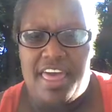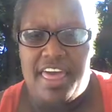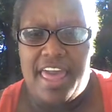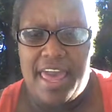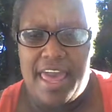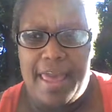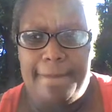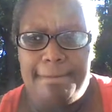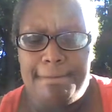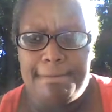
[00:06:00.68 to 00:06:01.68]

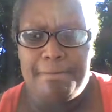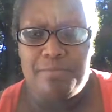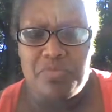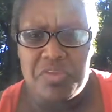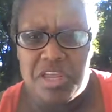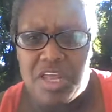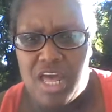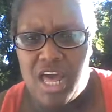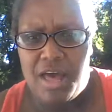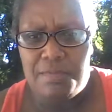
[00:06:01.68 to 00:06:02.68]
and
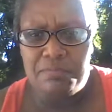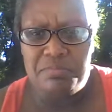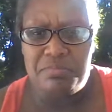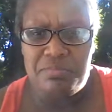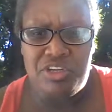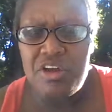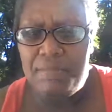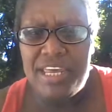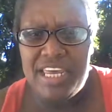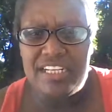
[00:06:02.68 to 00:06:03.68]
um,
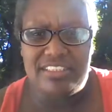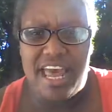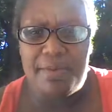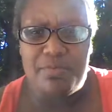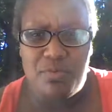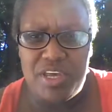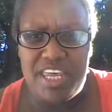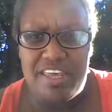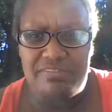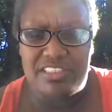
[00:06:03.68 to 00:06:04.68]
European type
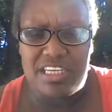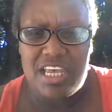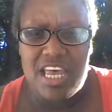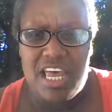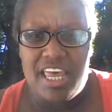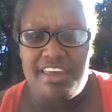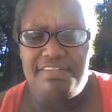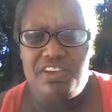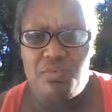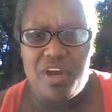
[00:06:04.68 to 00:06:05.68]
weaves if
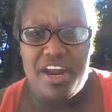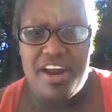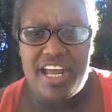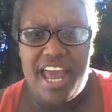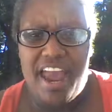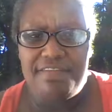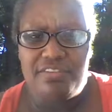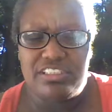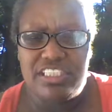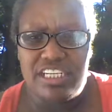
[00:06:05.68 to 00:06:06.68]
you're wearing an
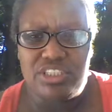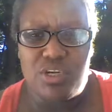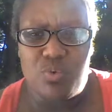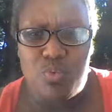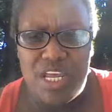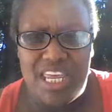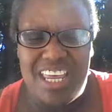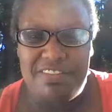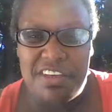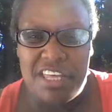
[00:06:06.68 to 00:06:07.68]
Afrocentric weave